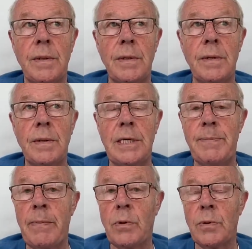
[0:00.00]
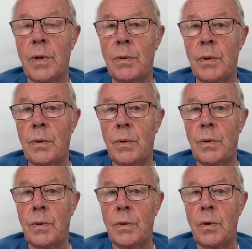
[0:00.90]
these people
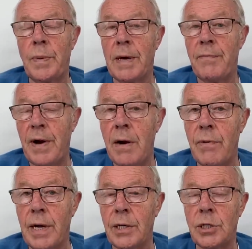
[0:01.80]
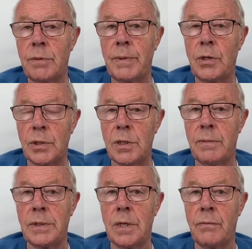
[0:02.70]
who become very rich, because they
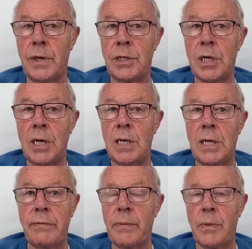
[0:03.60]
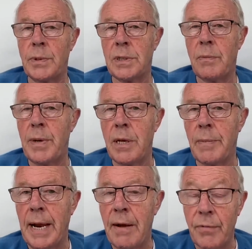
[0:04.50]
were so rich, everybody wants their opinion
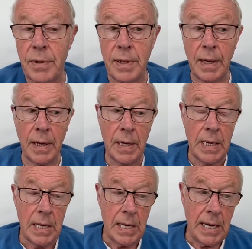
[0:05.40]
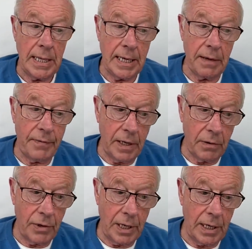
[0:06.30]
about everything, and they get very
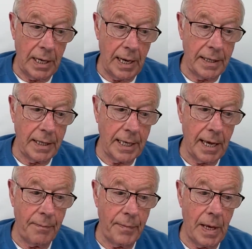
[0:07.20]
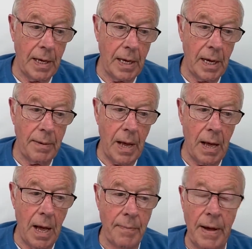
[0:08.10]
greedy. I think they get
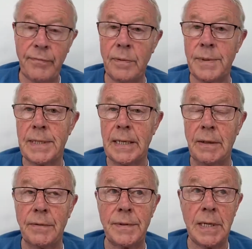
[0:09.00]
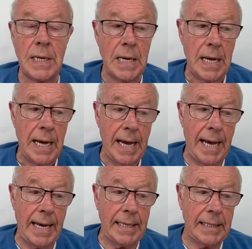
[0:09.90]
above themselves,
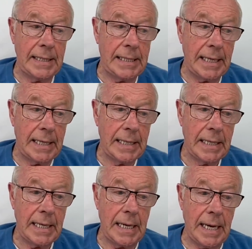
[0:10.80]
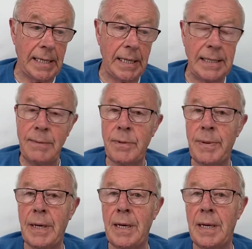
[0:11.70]
and they seem to
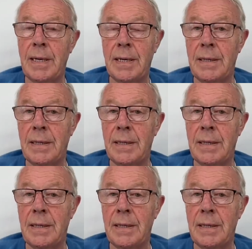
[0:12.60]
be